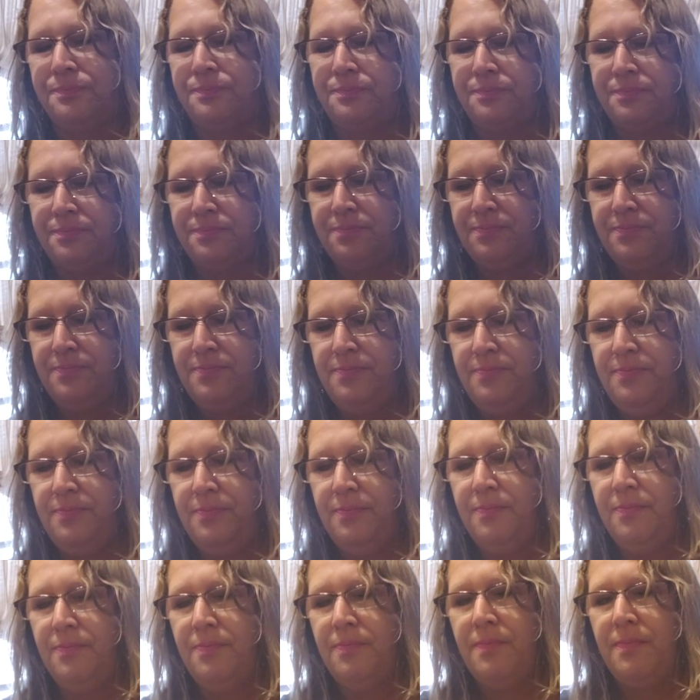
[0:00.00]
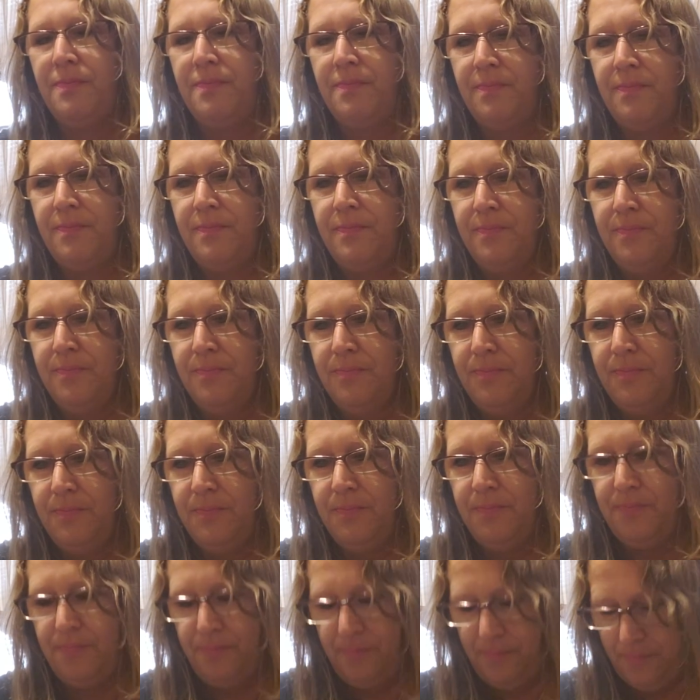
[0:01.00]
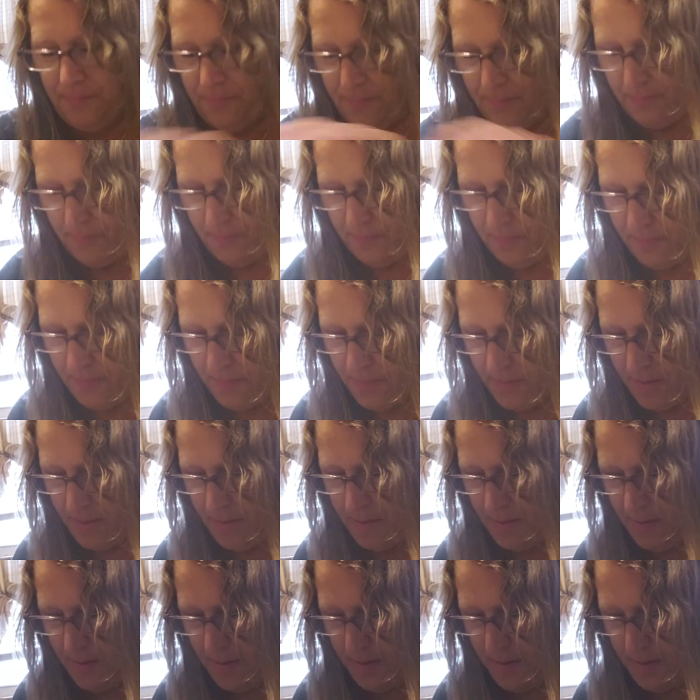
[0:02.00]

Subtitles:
(silence)